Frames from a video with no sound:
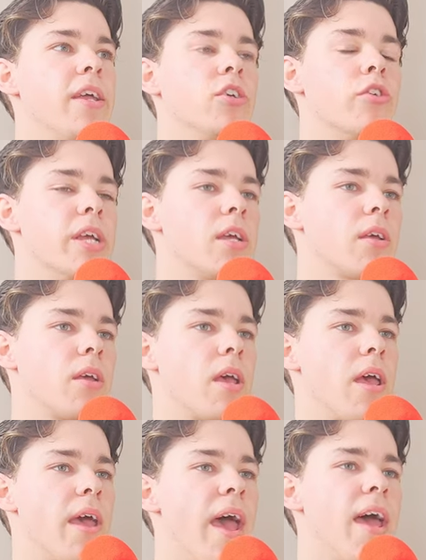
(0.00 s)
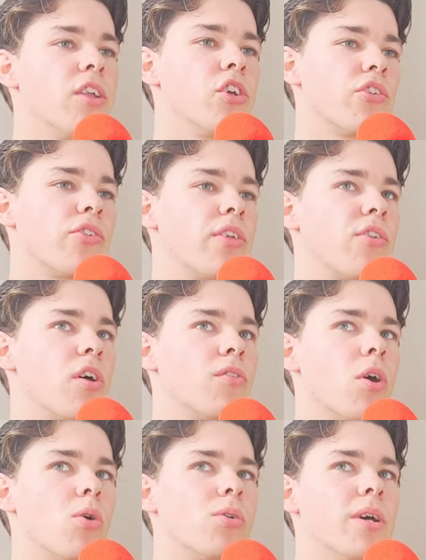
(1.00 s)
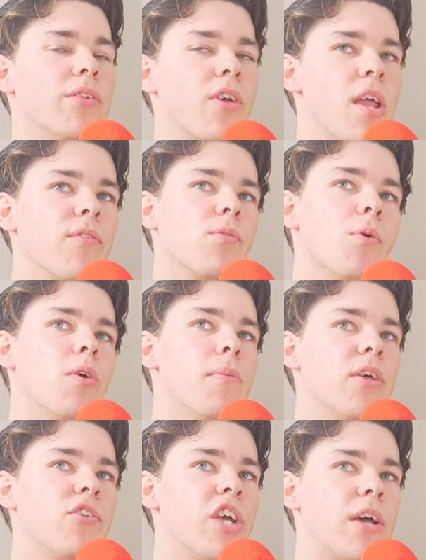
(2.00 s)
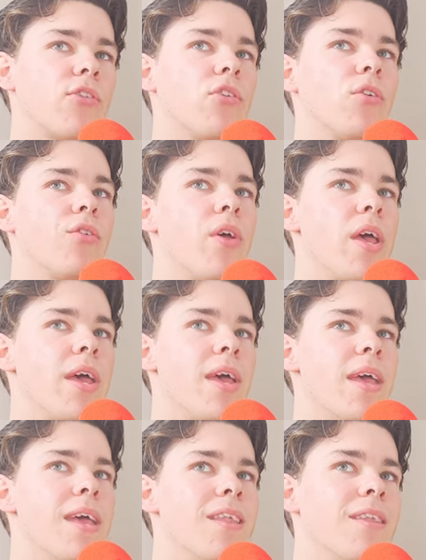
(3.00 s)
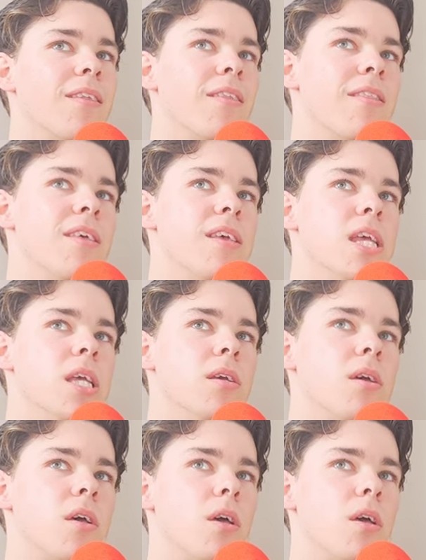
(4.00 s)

in Greek. And just as her role is kind of small in Percy Jackson, in the